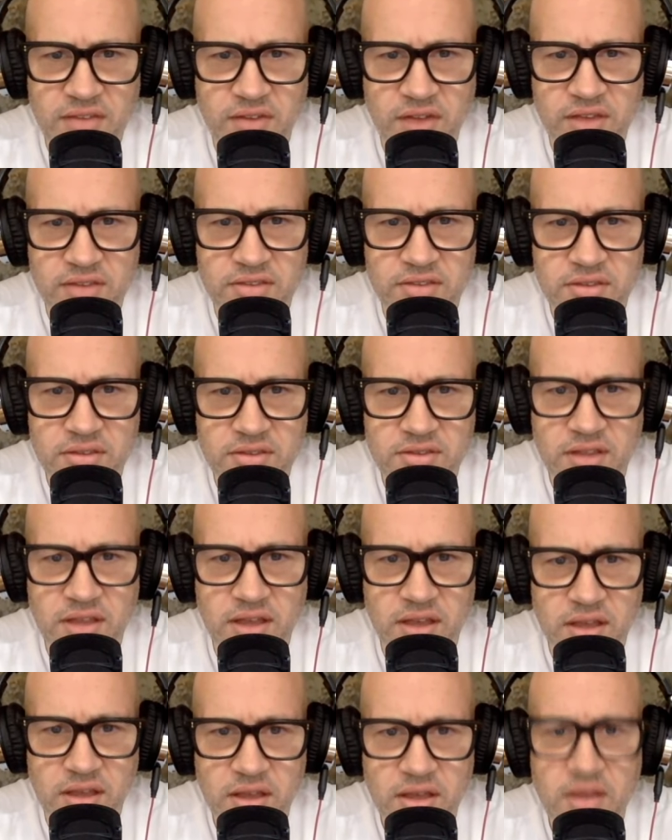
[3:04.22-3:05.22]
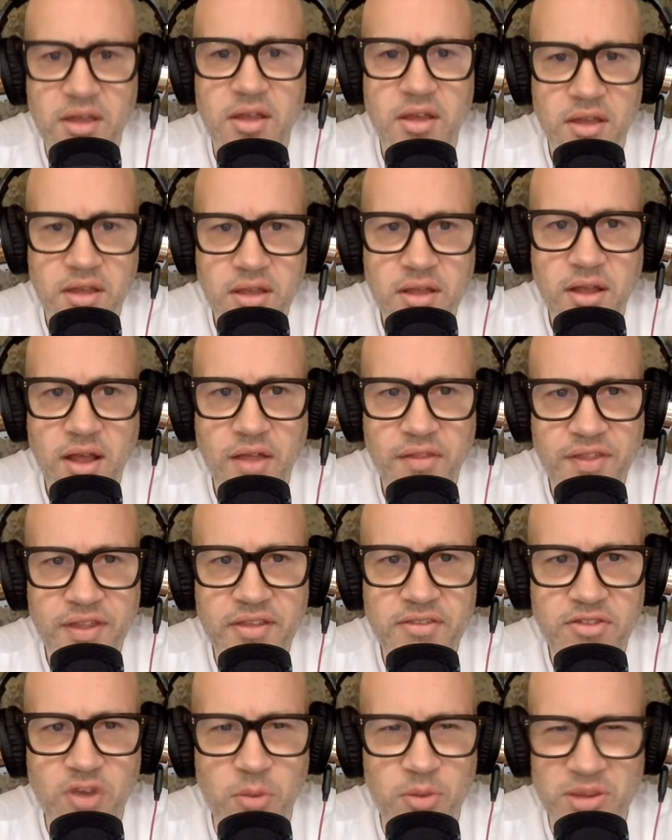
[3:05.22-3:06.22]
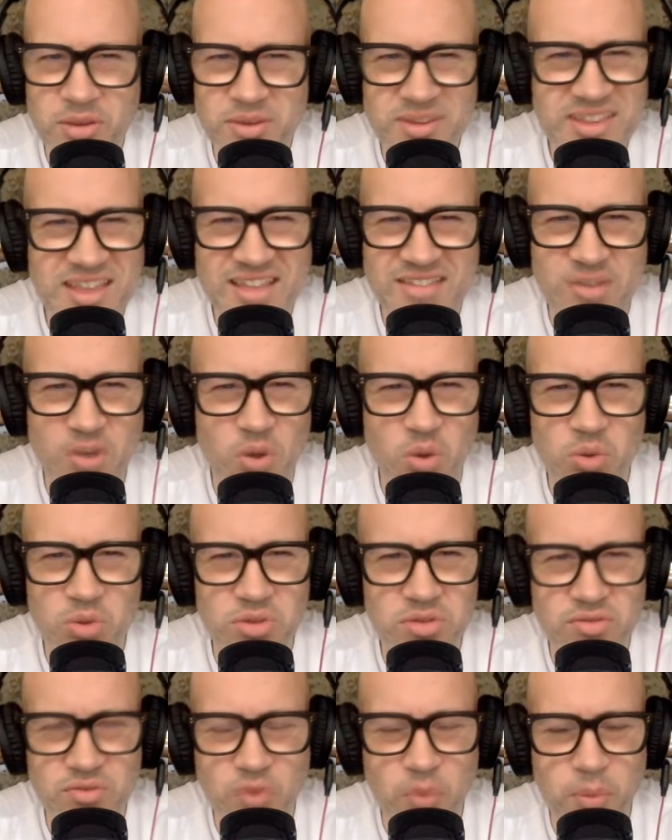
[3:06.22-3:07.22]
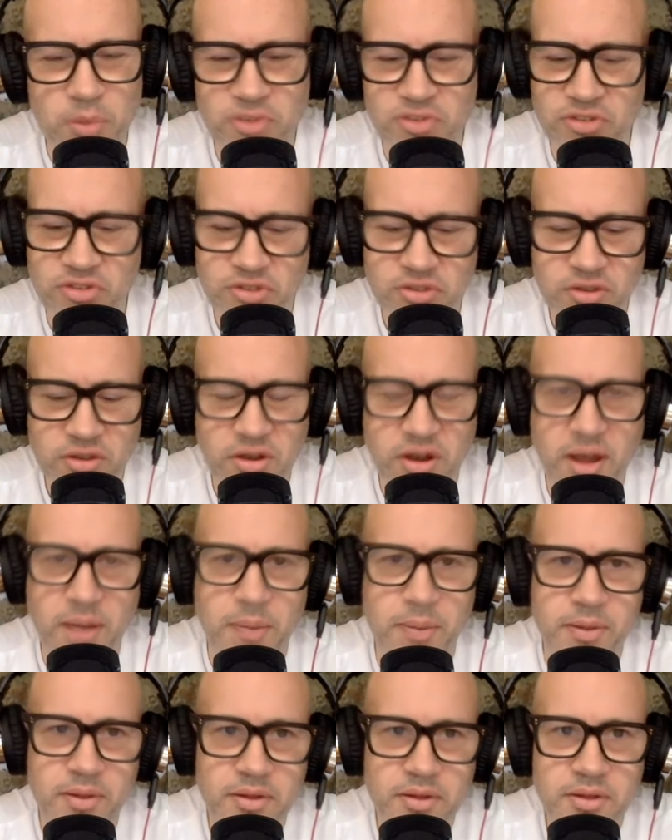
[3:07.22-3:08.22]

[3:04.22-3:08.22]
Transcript: that yeah, right? Yeah, U P V C, mate. I think so, but they were dead old rubbish mm. crap.